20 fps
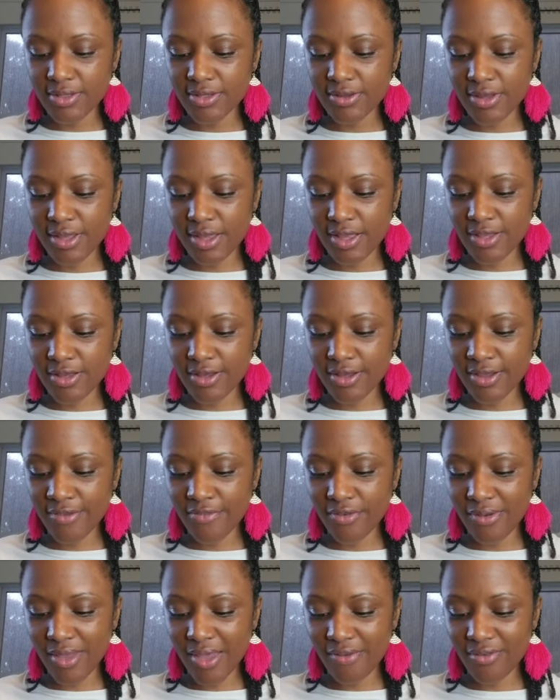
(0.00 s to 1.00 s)
so yeah,
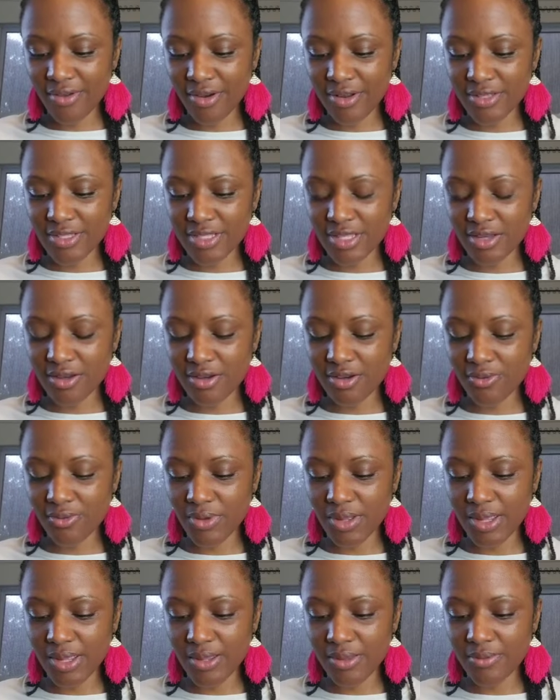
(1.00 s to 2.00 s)
if you haven't heard the song of the
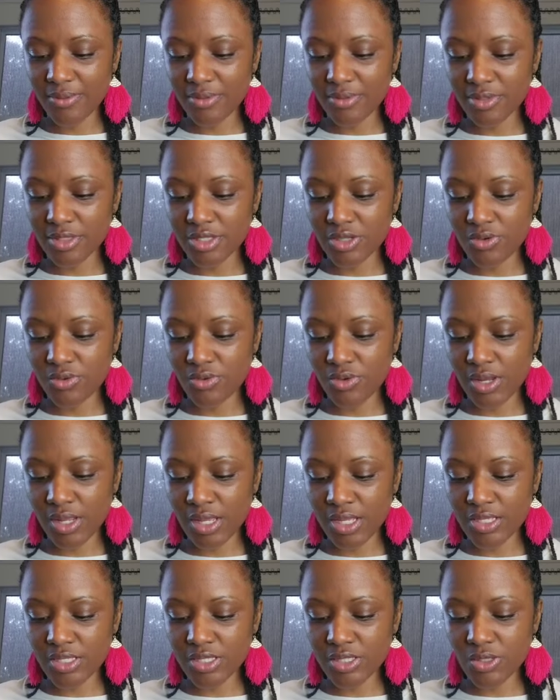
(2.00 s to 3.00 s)
week, tune
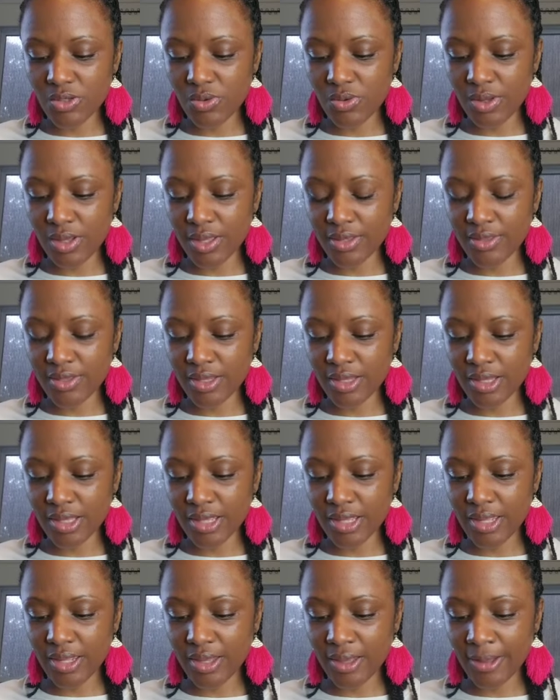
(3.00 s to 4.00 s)
into it. The
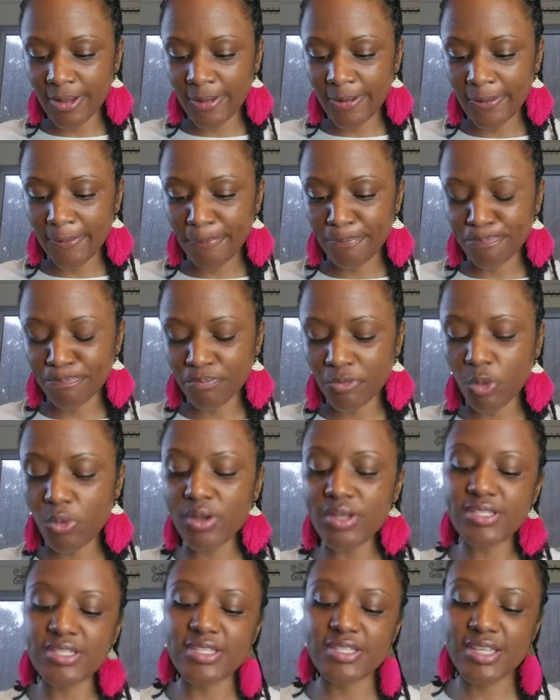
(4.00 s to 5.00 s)
link, um,
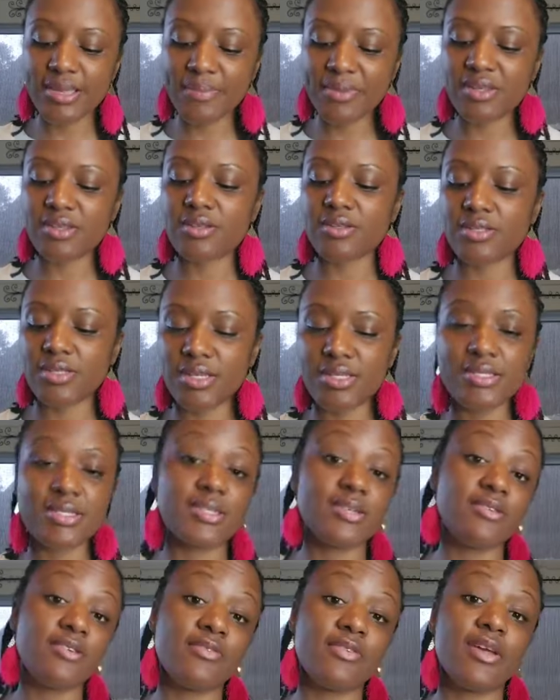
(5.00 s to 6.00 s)
well, a snippet of,
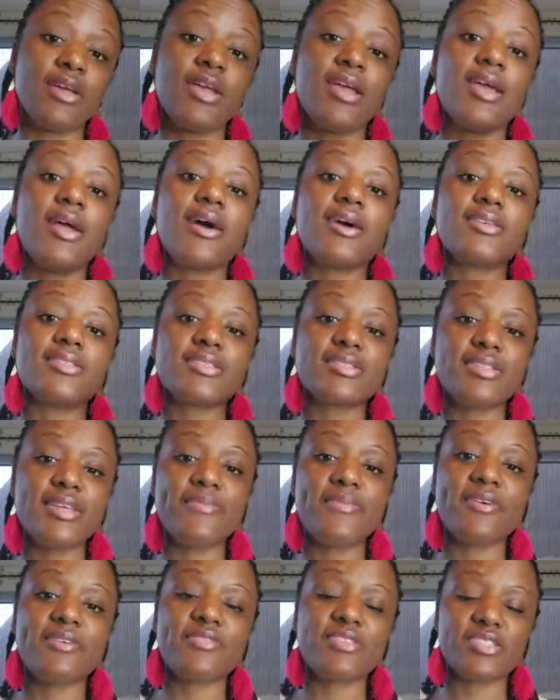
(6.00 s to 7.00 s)
is a, uh, a
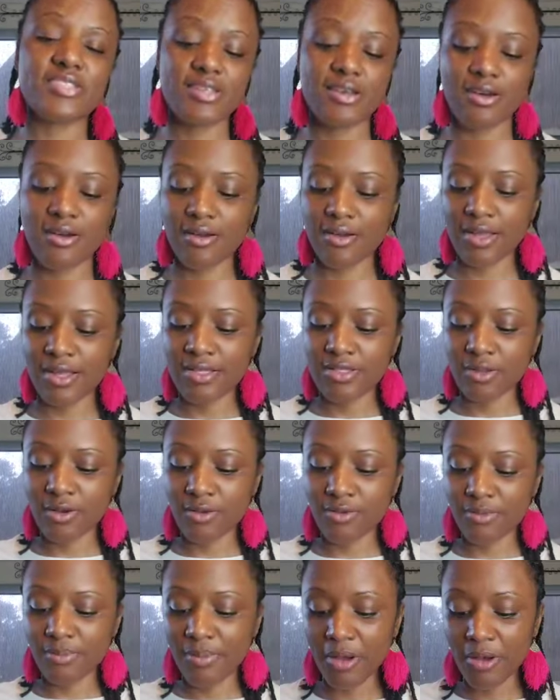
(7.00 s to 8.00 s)
snippet of the song is
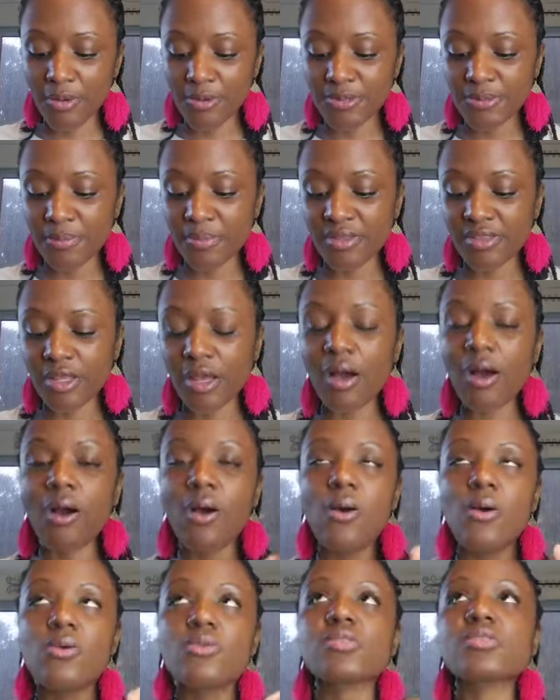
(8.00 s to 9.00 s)
on the post, but the
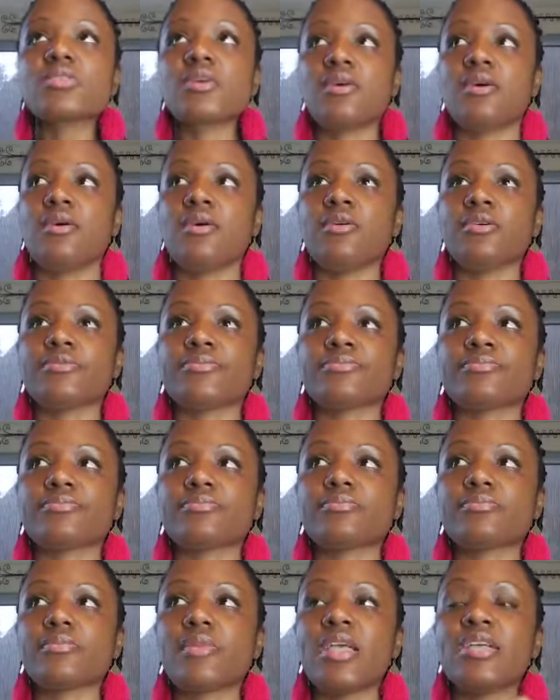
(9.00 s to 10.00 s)
whole song
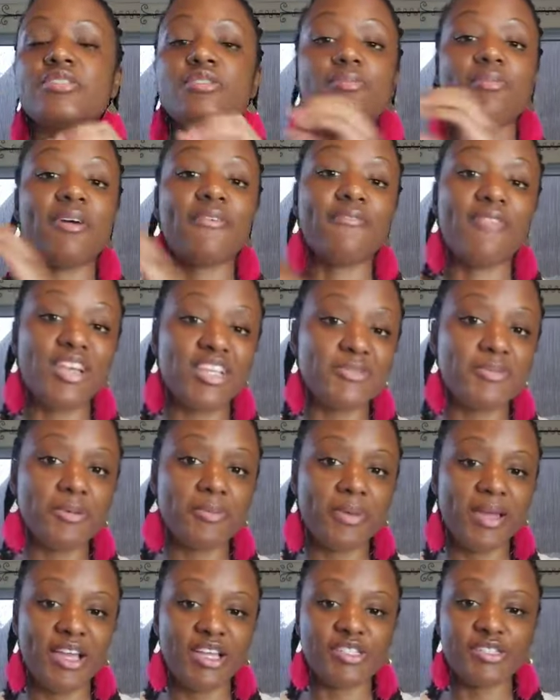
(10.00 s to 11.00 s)
is on my
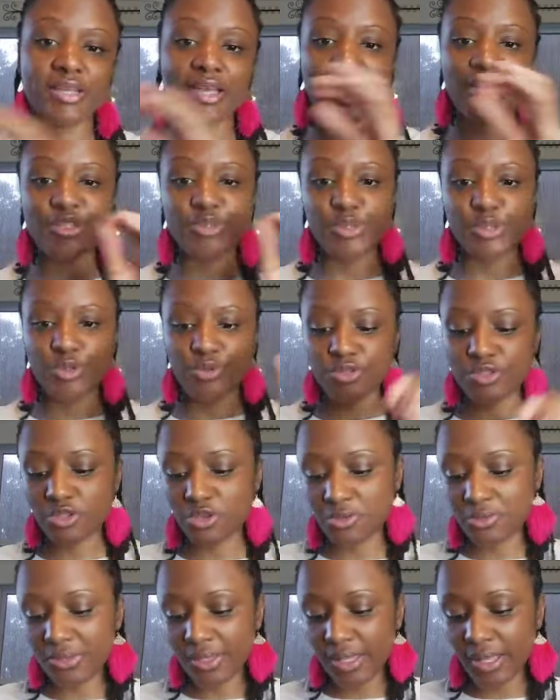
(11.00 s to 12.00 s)
Facebook page, the actual
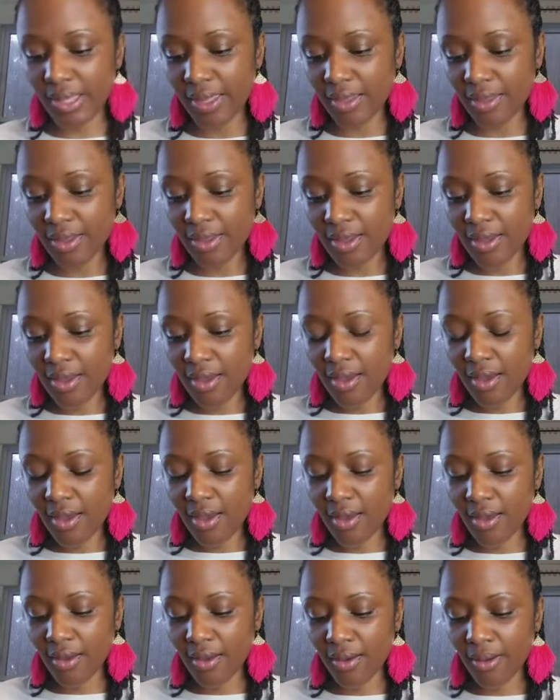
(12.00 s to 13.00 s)
YouTube link.
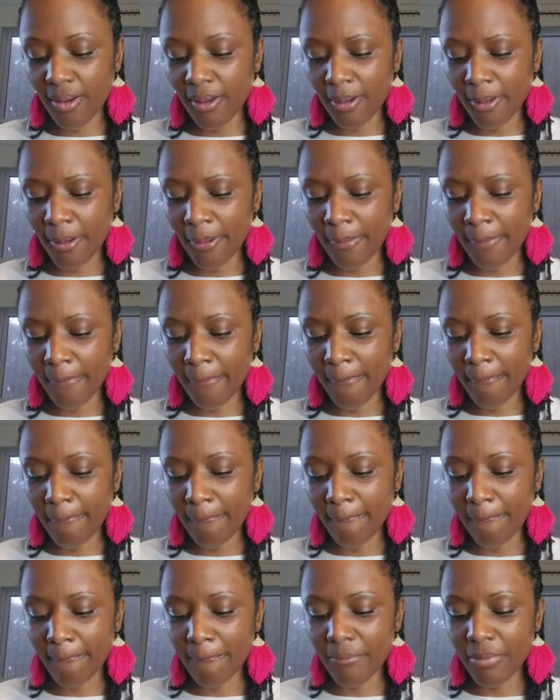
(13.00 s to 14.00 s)
Um,
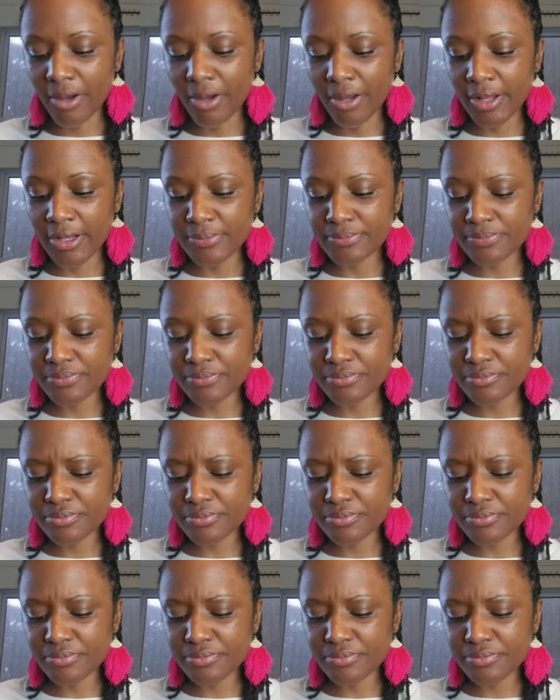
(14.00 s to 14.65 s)
but